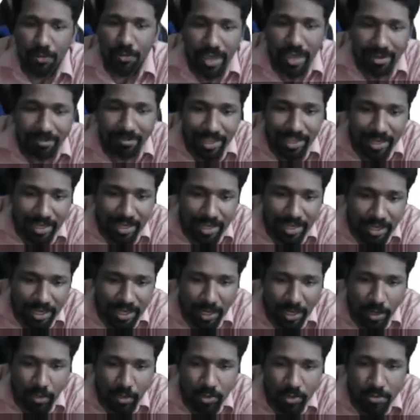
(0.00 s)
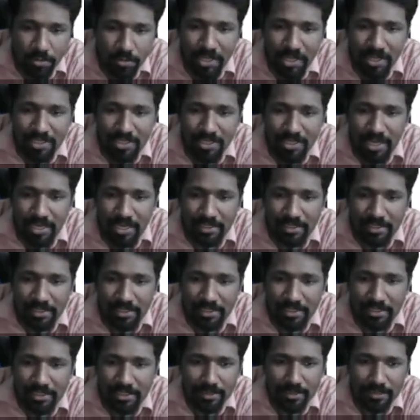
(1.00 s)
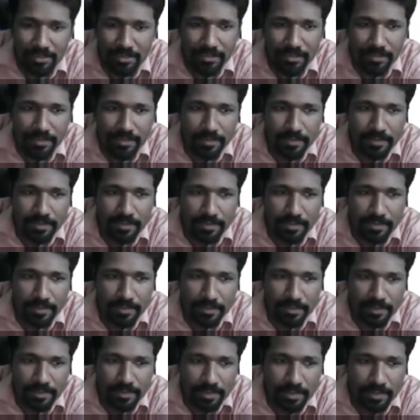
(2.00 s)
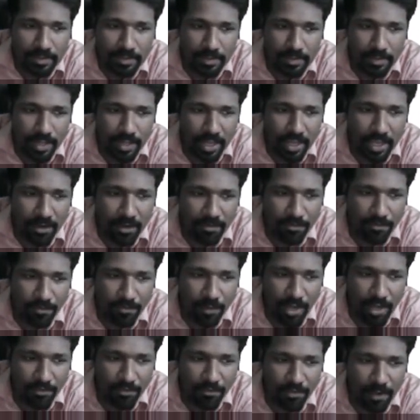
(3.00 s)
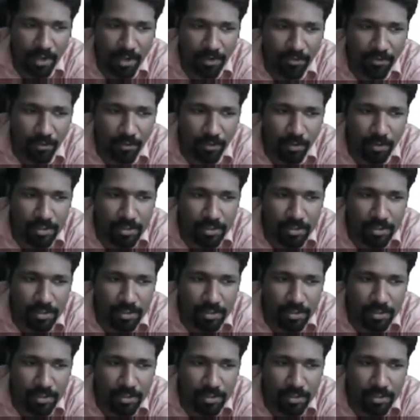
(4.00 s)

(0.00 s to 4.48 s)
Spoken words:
So if you have any doubts, please ask. So 8554 is